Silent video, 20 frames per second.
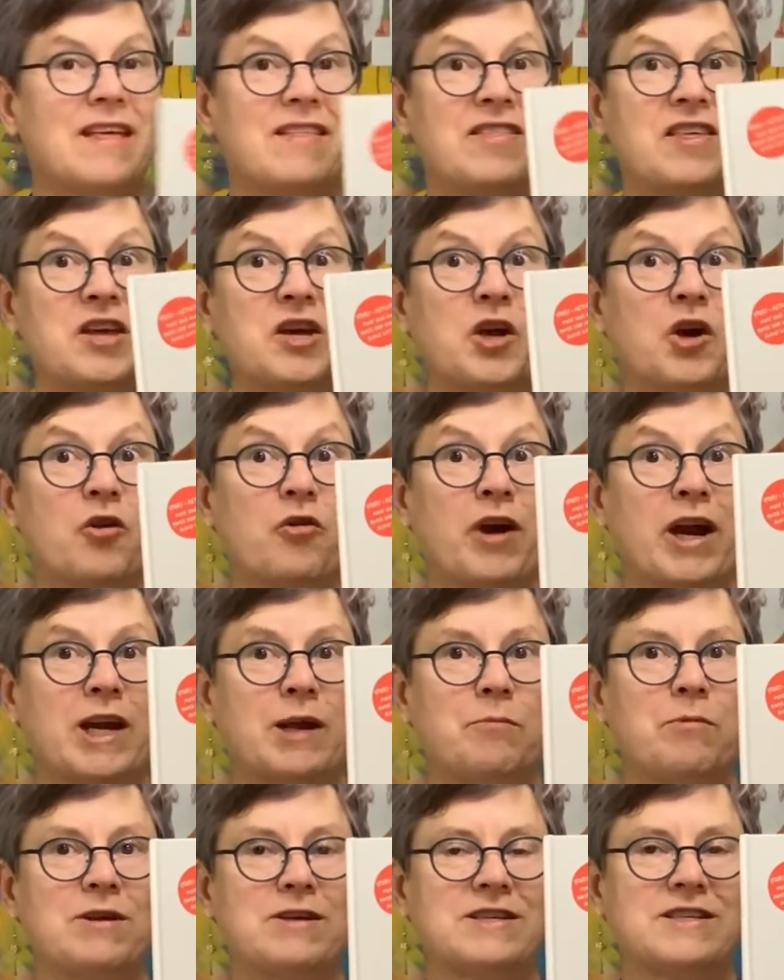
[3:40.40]
The
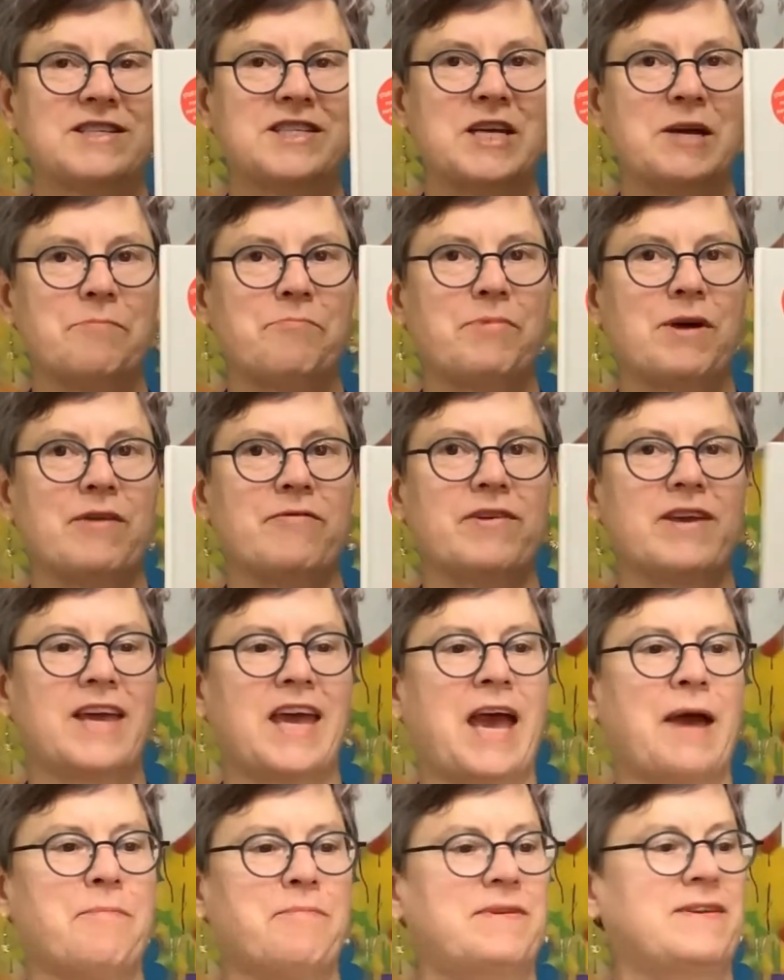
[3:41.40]
Incredible Ship of
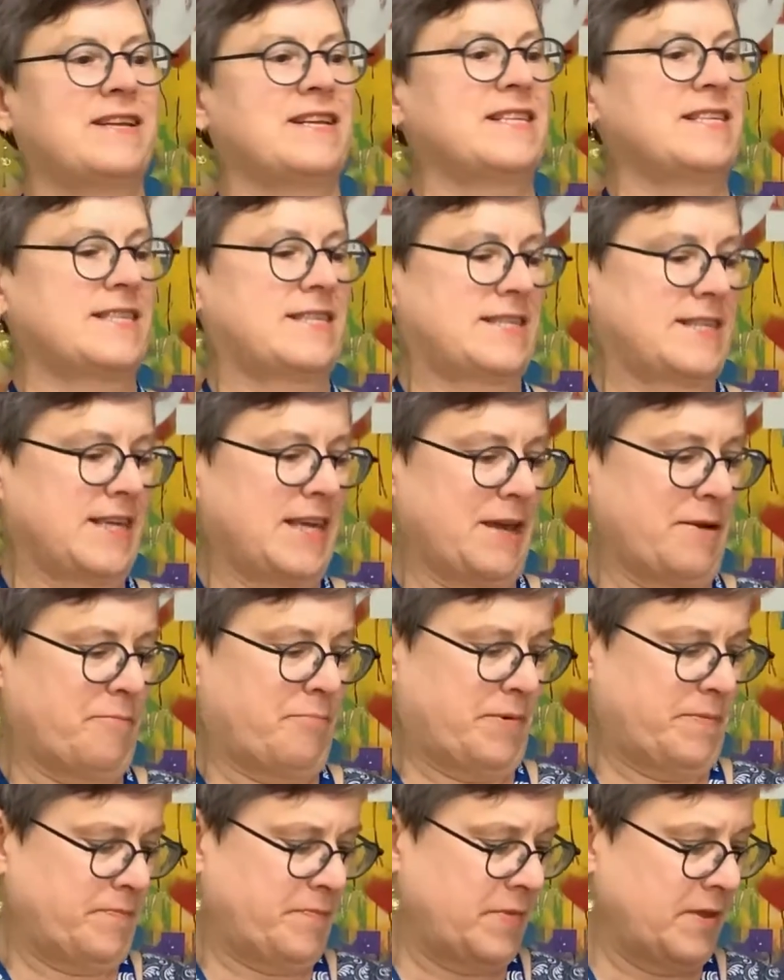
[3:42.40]
Captain Skip
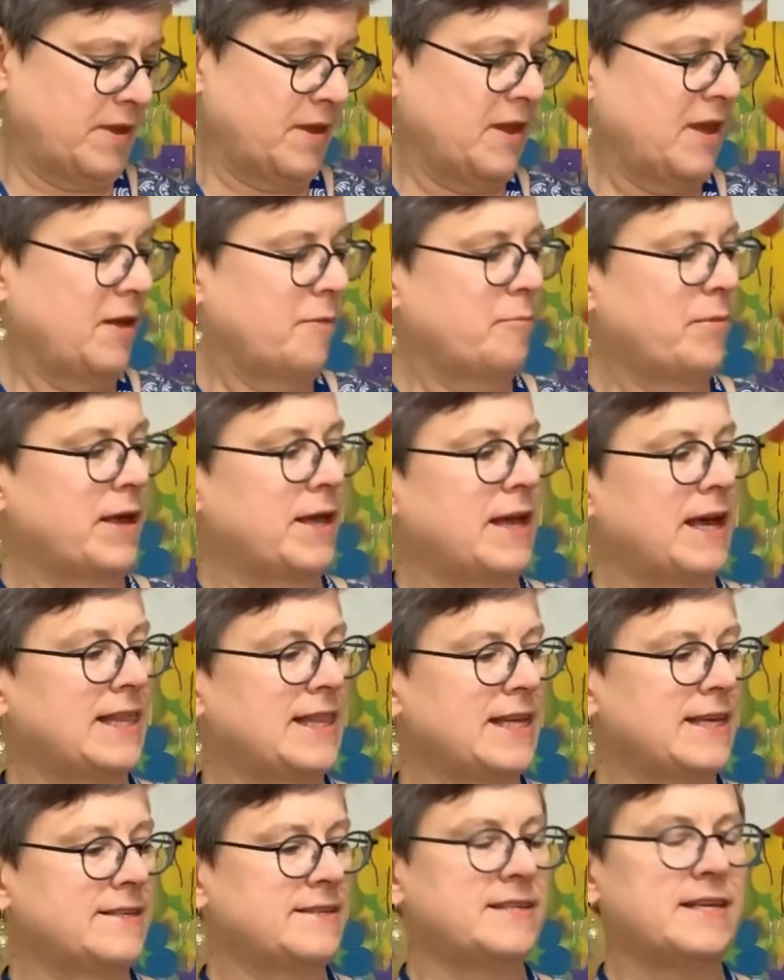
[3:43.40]
by
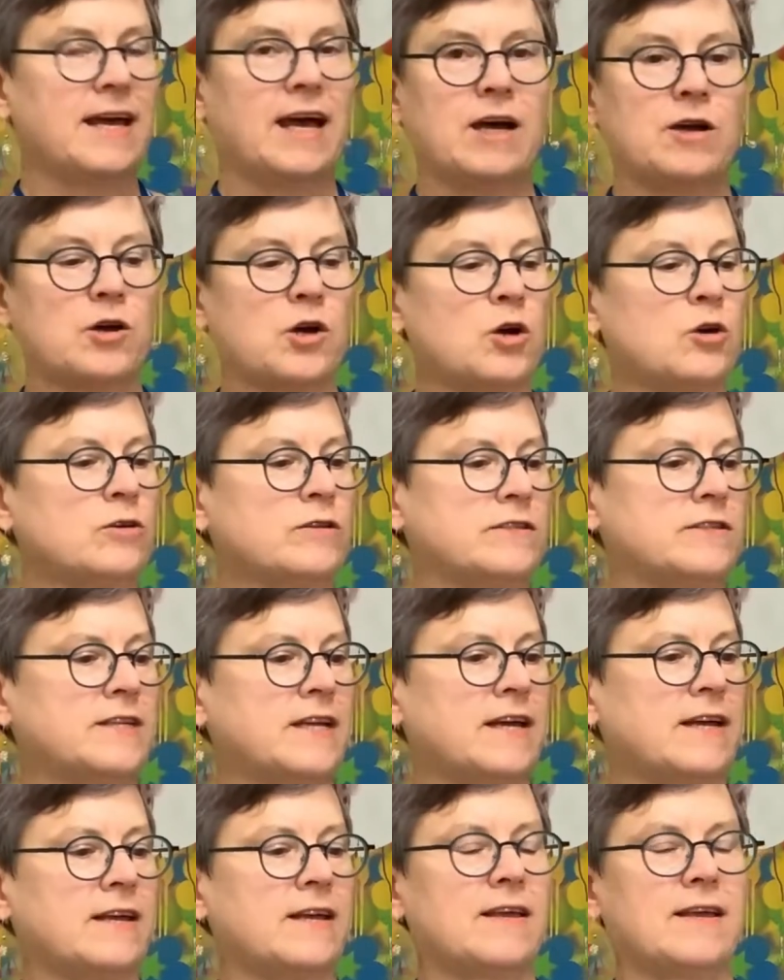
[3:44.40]
Alicia
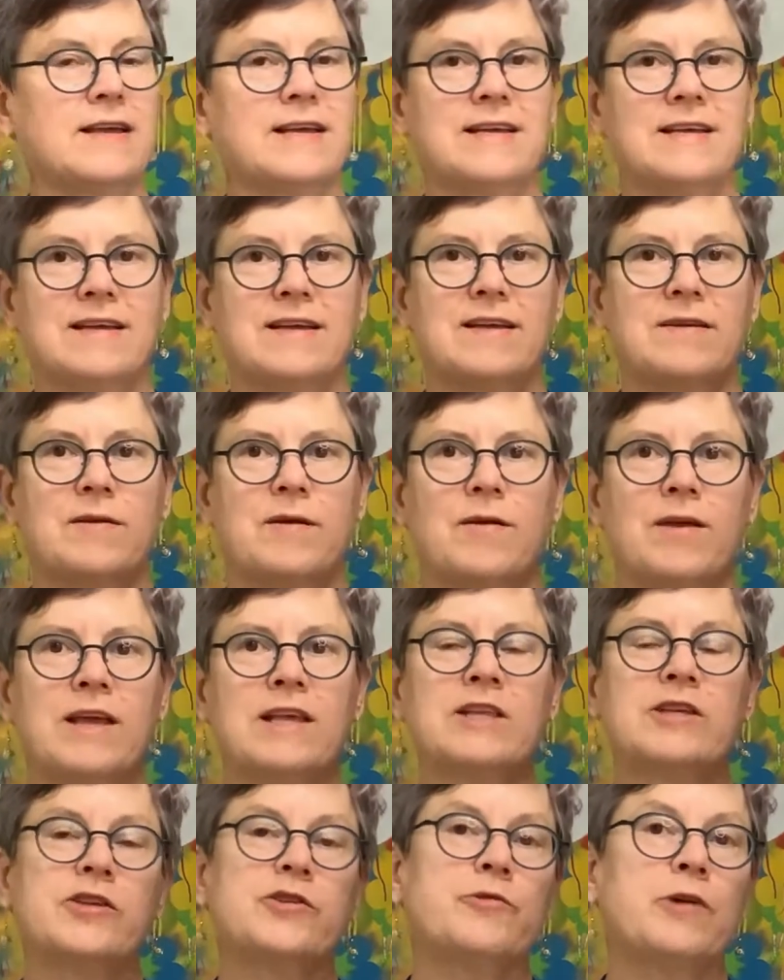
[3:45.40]
Acosta,
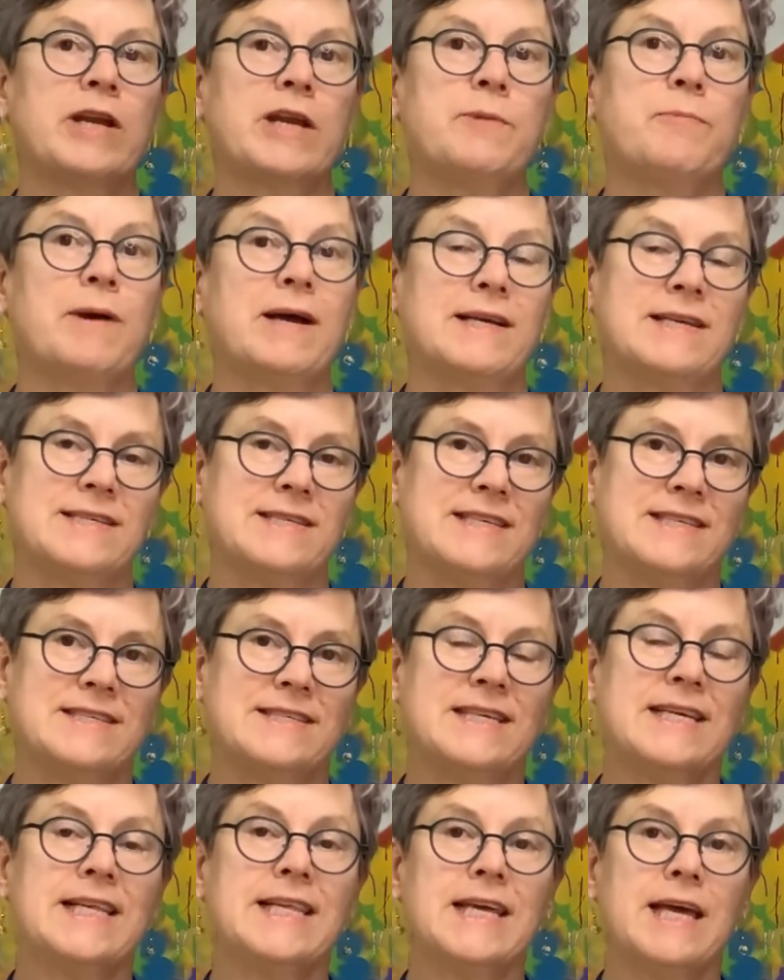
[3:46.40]
illustrated by
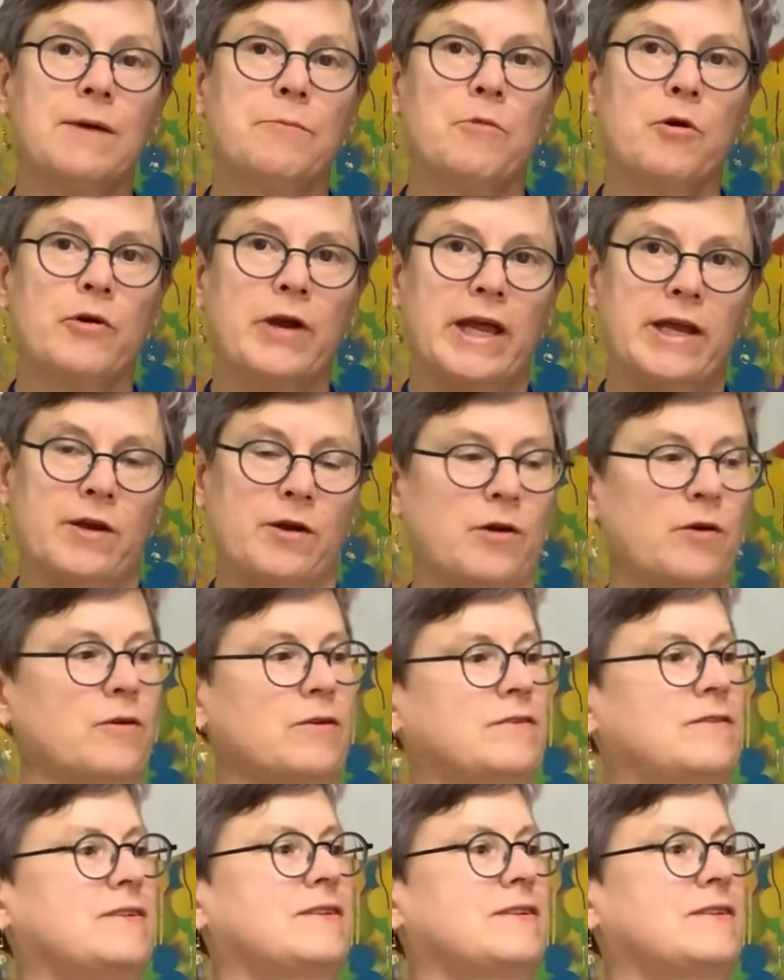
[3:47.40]
Cecilia Moreno.